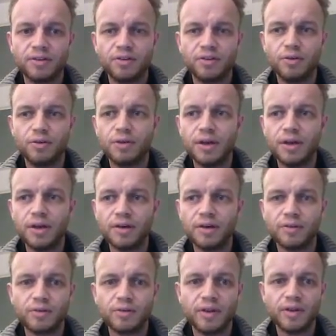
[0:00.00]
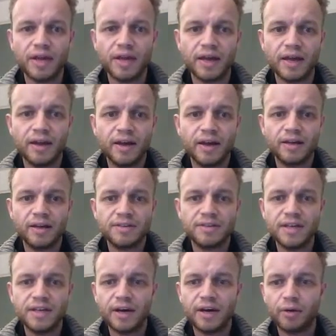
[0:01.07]
So you'd click on the grid there and
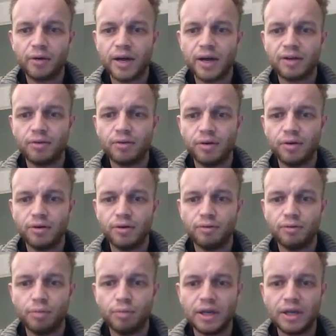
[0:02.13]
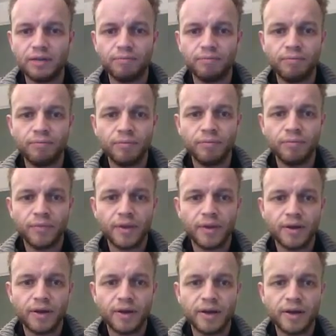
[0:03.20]
see how accurate you have been.
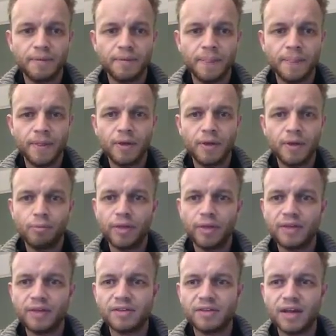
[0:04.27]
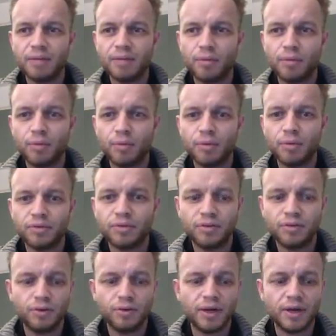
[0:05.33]
Okay, but that's the game, and we want to
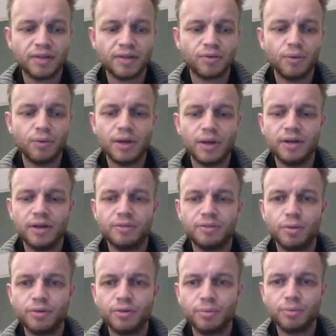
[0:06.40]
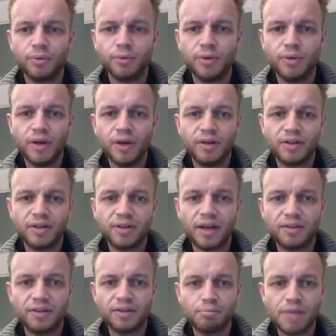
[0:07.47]
do it as quickly as possible to
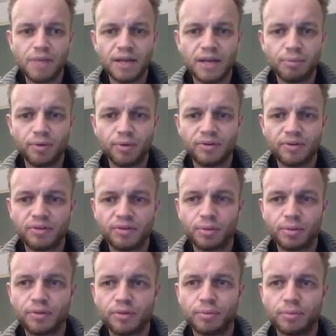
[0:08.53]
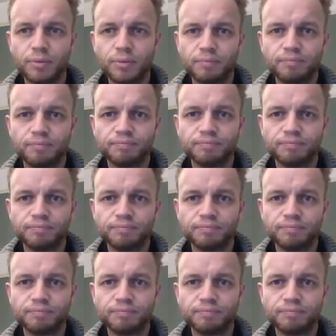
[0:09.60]
get as many points as possible.